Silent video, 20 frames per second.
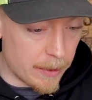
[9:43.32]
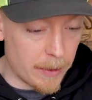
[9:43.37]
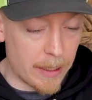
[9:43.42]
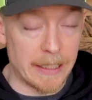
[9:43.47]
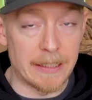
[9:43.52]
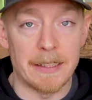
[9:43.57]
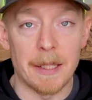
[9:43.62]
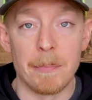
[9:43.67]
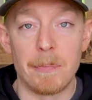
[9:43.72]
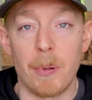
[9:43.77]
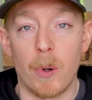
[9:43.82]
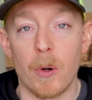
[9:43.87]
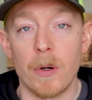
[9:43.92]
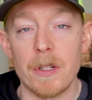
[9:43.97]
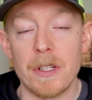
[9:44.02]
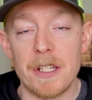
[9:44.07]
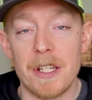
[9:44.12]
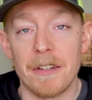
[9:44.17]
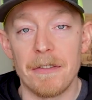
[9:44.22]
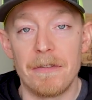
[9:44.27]
it's
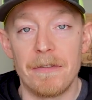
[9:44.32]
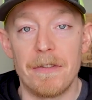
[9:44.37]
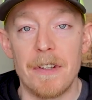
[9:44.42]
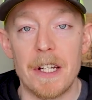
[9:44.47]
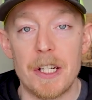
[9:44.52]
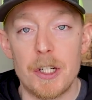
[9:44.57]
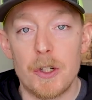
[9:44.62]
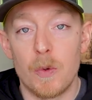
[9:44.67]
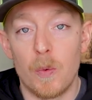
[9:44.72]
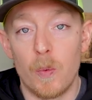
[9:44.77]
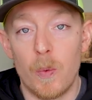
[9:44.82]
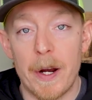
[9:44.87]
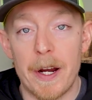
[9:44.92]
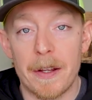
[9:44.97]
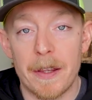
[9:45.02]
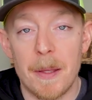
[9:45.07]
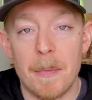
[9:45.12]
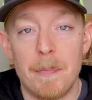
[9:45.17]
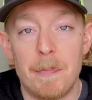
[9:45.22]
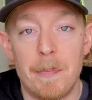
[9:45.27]
important to fish
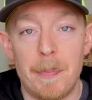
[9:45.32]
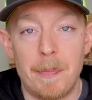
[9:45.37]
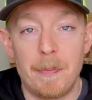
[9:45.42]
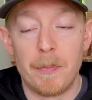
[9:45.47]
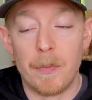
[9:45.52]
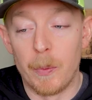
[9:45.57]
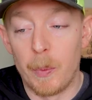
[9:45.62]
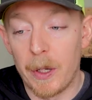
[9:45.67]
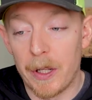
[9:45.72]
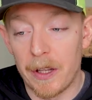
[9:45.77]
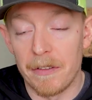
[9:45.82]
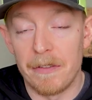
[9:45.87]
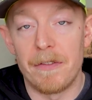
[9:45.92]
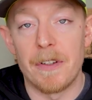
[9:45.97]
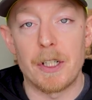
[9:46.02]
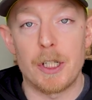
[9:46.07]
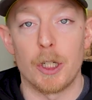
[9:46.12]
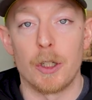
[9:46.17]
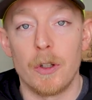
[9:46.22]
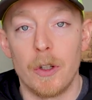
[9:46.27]
where the where the
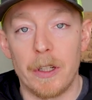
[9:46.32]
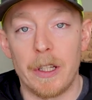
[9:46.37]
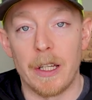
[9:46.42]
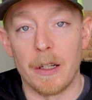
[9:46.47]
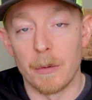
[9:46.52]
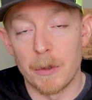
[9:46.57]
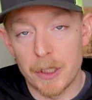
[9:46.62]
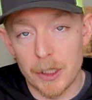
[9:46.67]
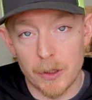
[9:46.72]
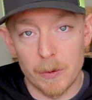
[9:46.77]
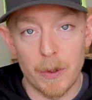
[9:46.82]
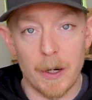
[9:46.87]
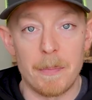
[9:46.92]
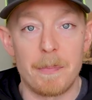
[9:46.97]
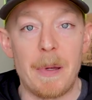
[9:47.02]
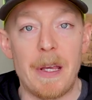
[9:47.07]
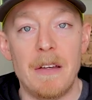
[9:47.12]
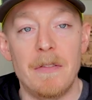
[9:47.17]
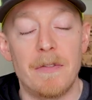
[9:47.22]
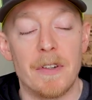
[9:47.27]
fish are looking, which is where
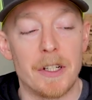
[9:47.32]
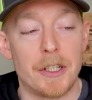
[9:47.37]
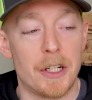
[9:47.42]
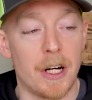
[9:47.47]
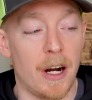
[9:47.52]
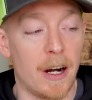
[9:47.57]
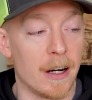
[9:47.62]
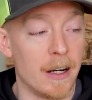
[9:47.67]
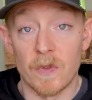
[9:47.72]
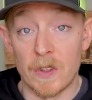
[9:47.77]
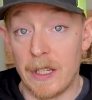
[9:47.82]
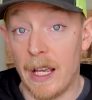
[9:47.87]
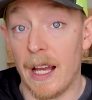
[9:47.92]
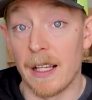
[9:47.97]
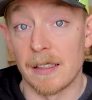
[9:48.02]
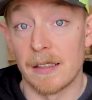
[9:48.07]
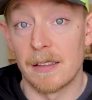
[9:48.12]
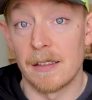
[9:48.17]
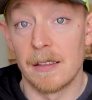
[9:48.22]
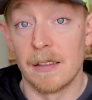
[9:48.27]
bait fish are.
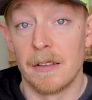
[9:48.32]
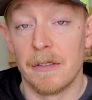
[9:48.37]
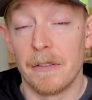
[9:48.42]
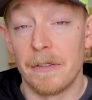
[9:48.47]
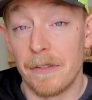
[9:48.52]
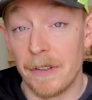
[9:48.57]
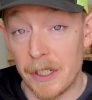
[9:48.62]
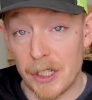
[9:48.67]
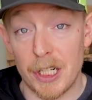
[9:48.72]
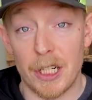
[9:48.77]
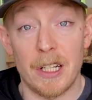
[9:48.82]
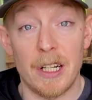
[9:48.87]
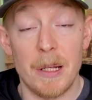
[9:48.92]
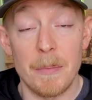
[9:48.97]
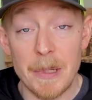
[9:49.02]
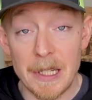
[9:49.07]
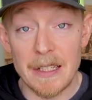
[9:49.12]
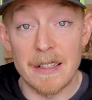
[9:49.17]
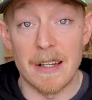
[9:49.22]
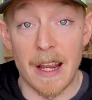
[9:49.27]
Yes, fish are gonna
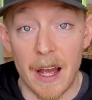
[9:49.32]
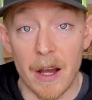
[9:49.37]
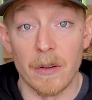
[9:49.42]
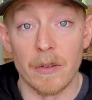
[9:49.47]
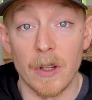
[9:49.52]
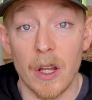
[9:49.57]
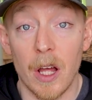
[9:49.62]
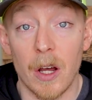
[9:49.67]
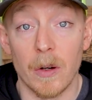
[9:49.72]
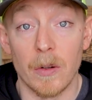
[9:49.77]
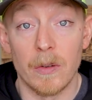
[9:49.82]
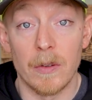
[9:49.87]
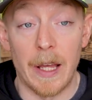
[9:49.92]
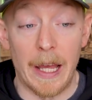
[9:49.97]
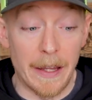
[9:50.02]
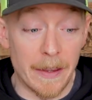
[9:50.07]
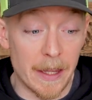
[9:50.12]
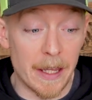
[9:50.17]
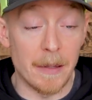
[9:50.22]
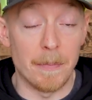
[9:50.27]
be down low,
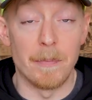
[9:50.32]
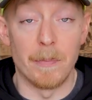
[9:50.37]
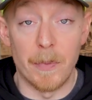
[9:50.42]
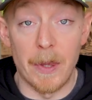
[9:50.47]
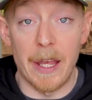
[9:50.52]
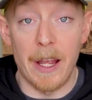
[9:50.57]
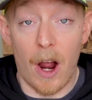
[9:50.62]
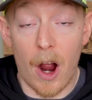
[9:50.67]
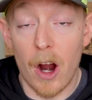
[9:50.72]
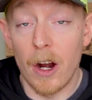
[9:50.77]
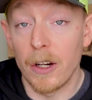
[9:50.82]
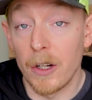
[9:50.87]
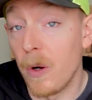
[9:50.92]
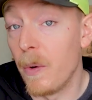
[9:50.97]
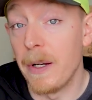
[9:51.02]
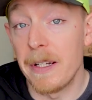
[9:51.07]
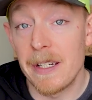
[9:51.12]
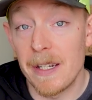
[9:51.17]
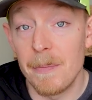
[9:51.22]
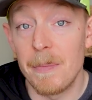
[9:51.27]
and they are
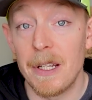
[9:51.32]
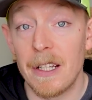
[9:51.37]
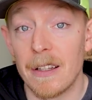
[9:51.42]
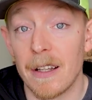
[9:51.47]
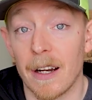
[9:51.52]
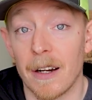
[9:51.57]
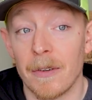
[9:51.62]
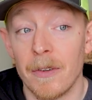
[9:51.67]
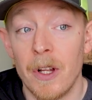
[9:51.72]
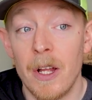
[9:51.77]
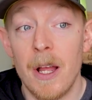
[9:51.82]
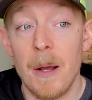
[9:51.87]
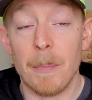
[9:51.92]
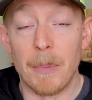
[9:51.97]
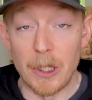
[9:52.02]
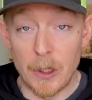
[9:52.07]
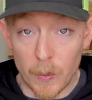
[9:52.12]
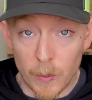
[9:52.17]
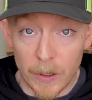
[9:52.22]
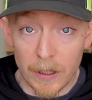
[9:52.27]
going to be there,
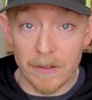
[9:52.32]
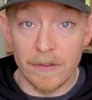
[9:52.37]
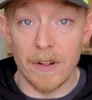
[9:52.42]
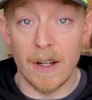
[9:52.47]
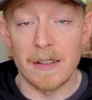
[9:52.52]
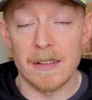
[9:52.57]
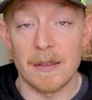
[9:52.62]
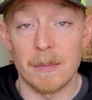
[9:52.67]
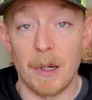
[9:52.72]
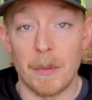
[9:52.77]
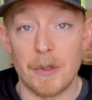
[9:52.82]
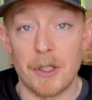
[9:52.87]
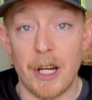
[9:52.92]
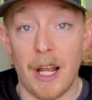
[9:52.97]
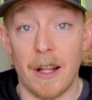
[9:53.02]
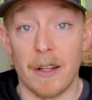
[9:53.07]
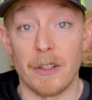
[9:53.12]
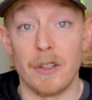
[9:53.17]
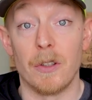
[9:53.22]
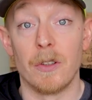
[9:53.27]
but you will find some up
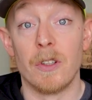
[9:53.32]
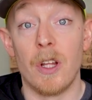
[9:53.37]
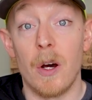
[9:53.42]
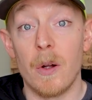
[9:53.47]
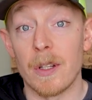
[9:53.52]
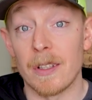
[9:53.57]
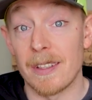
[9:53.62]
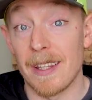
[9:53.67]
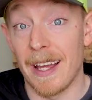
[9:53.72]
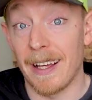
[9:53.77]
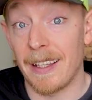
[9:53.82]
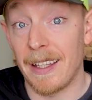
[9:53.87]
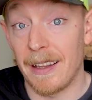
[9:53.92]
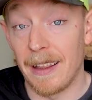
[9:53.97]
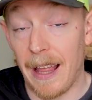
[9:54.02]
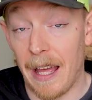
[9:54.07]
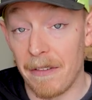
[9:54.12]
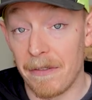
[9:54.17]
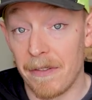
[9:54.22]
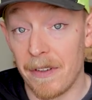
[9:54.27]
shallow. You'll notice
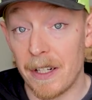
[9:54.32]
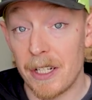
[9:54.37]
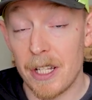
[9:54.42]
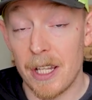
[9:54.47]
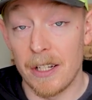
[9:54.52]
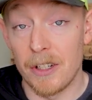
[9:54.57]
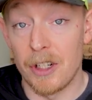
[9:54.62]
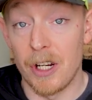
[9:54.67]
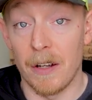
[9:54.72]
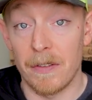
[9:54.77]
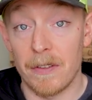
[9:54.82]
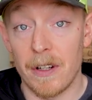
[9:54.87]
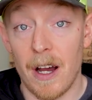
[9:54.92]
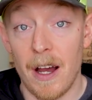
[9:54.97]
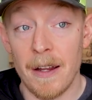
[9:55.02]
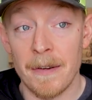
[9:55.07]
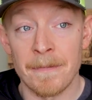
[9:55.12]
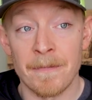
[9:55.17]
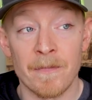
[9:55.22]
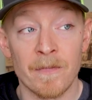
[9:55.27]
that fish that Jeff
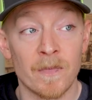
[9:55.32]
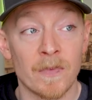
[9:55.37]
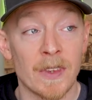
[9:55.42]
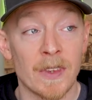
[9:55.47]
caught,